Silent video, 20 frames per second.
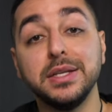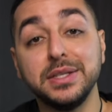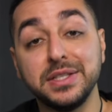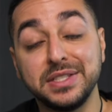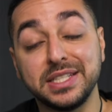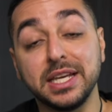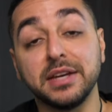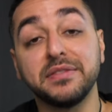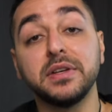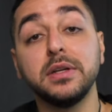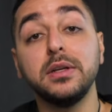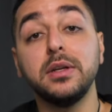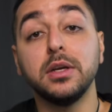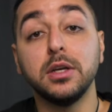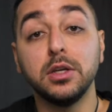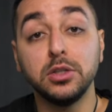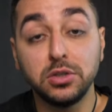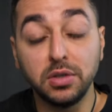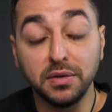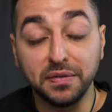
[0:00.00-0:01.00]
7
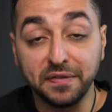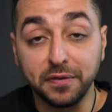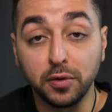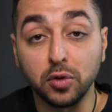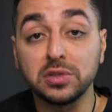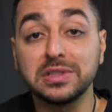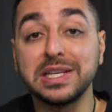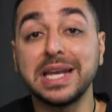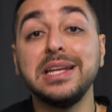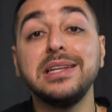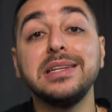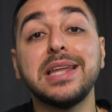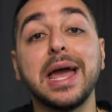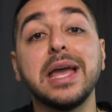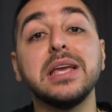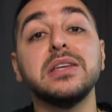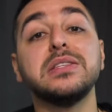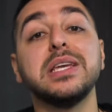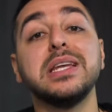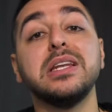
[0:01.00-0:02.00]
to 14
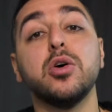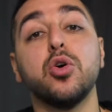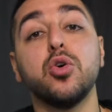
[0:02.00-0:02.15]
days in